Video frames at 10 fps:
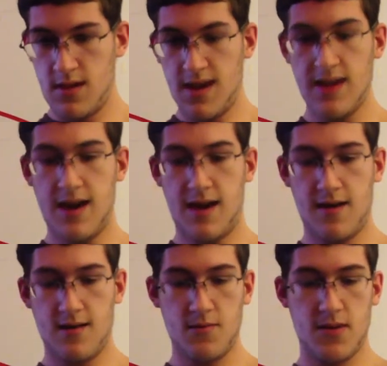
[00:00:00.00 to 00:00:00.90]
Yeah,
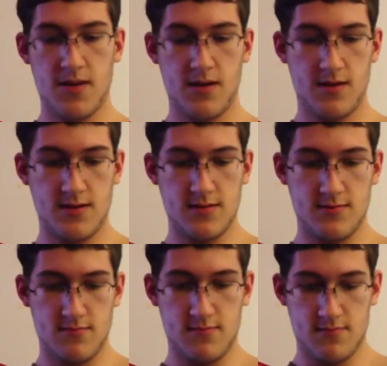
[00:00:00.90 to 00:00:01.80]
because
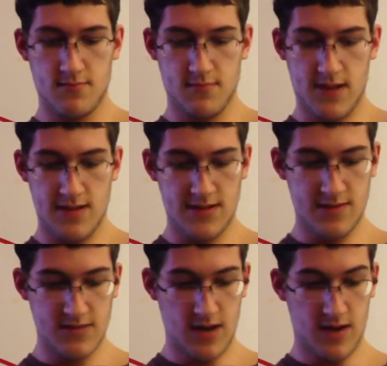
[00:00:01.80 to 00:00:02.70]
it
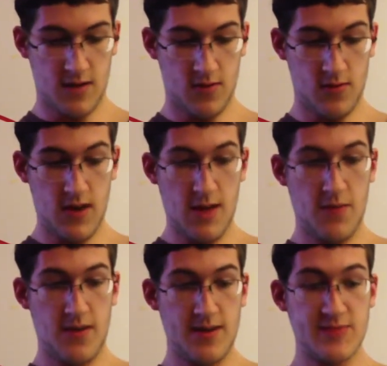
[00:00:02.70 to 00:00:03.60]
seems hollow.
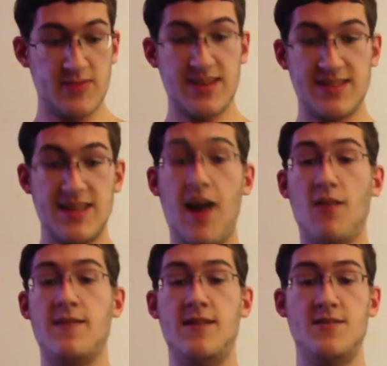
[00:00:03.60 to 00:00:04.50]
But this was a
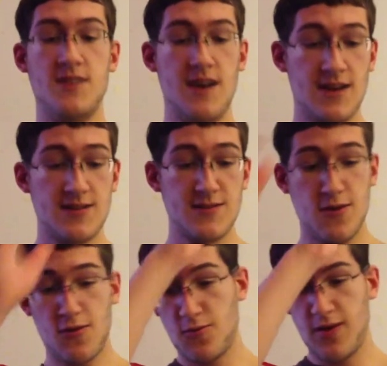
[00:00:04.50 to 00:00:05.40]
salvage.
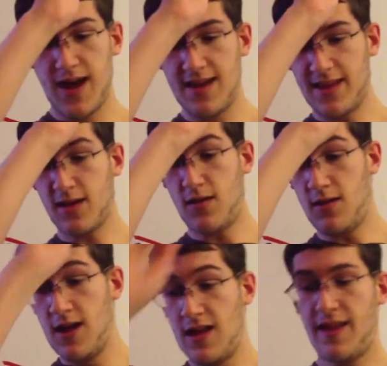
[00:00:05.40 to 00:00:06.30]
So we had
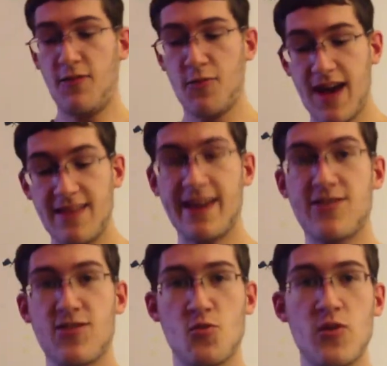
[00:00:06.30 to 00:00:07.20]
like
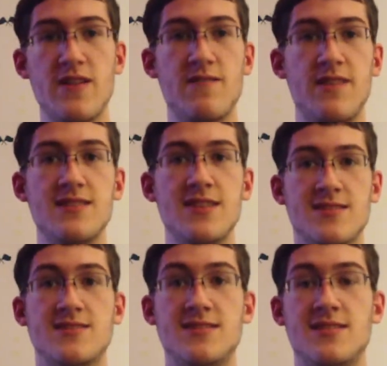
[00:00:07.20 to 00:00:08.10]
3 of
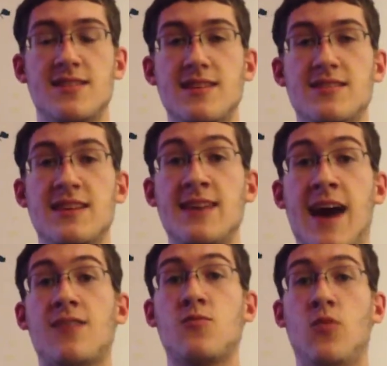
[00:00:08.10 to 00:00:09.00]
these
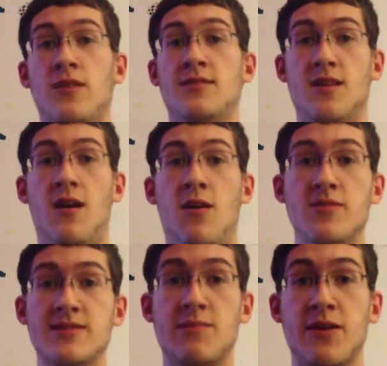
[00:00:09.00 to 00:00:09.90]
exact ones, all with
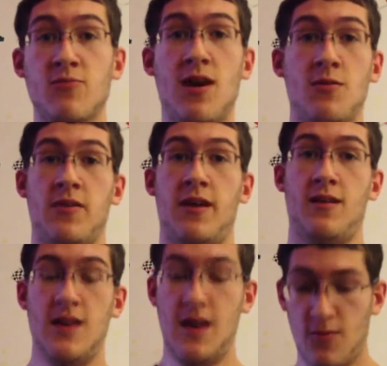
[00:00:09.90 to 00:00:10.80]
something wrong with it.
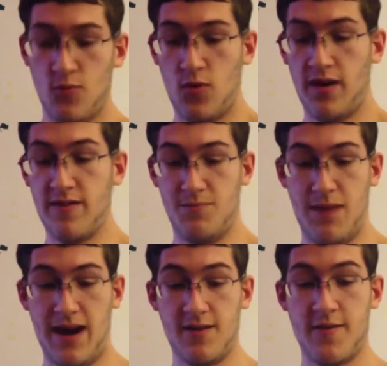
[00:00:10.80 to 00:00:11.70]
One, the
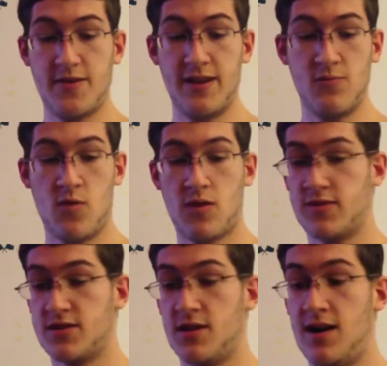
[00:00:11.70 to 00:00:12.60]
monitor didn't work,
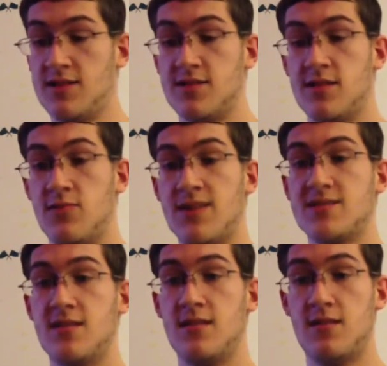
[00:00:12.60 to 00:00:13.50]
which caused the rest
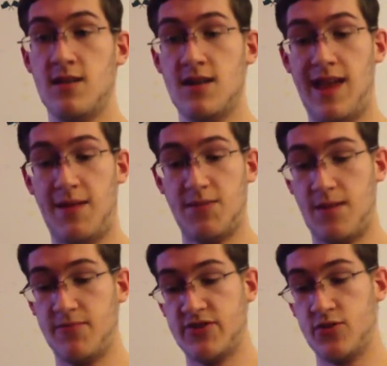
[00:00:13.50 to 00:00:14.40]
of the
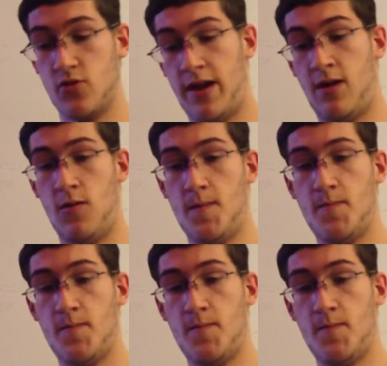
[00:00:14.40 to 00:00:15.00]
laptop to short out.